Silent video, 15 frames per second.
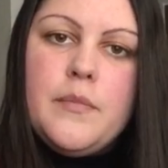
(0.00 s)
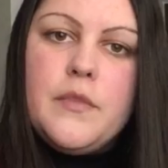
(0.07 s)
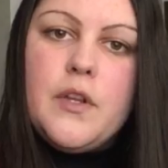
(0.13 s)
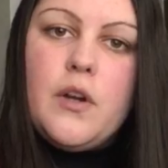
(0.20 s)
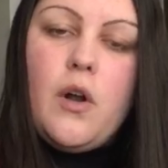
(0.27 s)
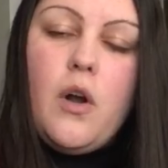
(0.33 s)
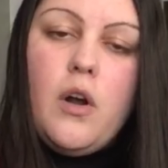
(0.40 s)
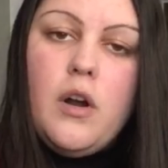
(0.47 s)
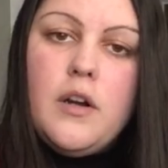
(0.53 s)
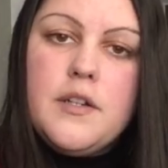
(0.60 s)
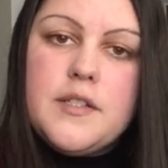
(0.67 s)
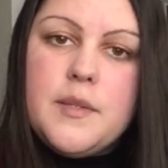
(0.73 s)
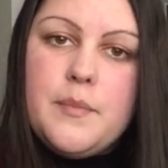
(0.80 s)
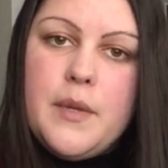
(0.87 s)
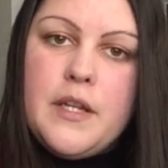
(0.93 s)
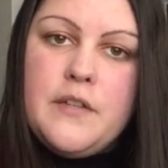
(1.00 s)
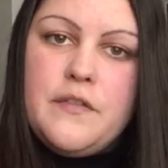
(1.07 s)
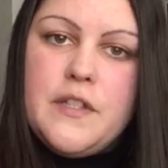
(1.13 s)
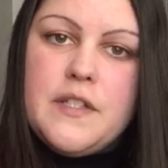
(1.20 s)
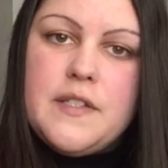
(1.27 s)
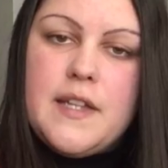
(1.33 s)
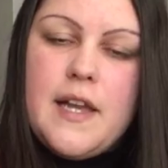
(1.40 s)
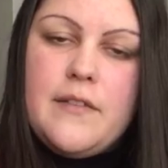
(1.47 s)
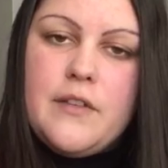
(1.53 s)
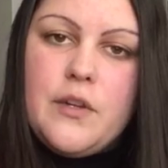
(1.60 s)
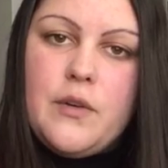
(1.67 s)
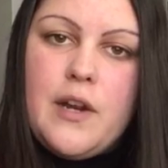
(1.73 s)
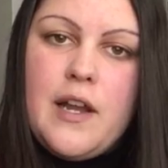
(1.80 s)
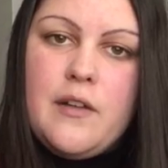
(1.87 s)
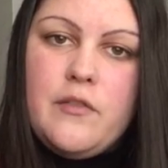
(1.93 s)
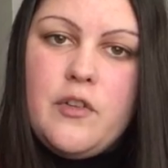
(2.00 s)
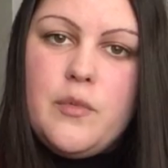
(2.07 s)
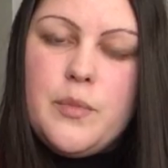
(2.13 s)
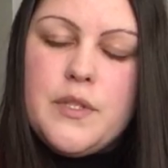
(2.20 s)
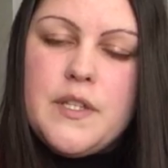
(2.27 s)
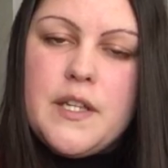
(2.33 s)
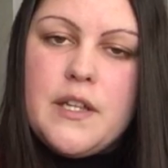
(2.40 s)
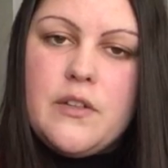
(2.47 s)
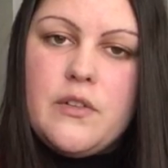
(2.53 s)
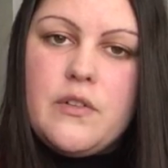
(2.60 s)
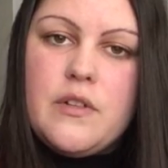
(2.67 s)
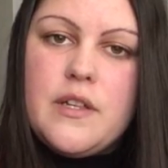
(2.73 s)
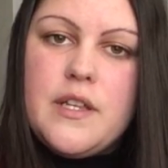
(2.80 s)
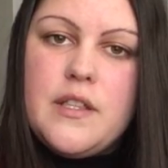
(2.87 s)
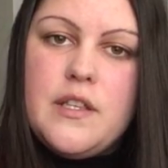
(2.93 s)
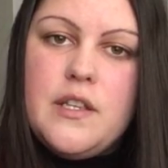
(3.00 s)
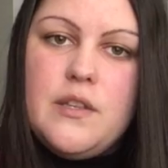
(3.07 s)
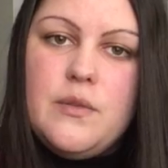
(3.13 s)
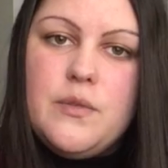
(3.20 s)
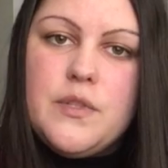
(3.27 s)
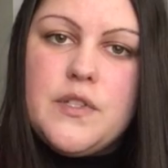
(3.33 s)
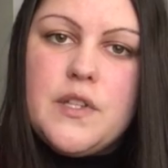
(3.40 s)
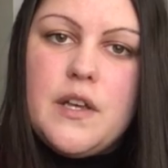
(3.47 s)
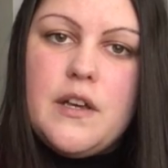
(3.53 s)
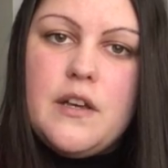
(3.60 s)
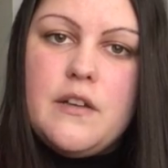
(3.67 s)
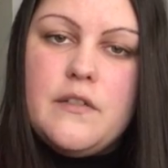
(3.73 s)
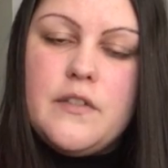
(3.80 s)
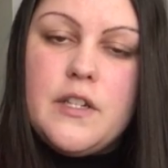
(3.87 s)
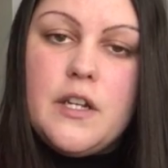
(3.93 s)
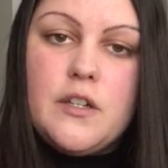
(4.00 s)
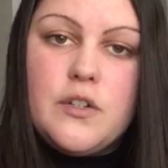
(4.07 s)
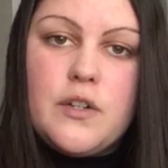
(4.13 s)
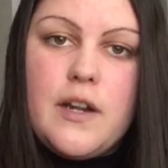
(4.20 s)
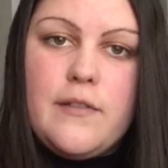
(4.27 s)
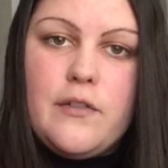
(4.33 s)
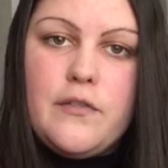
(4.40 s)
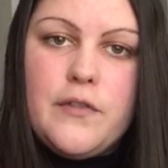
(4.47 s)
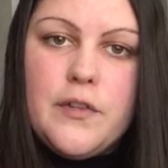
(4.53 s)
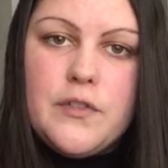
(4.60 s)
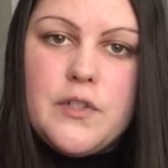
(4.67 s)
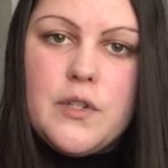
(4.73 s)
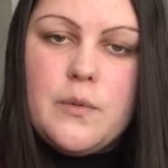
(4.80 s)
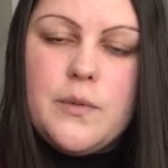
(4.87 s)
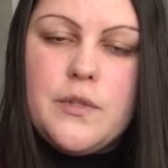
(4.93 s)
There are some benefits to having gravel, particularly the use of an under gravel filter,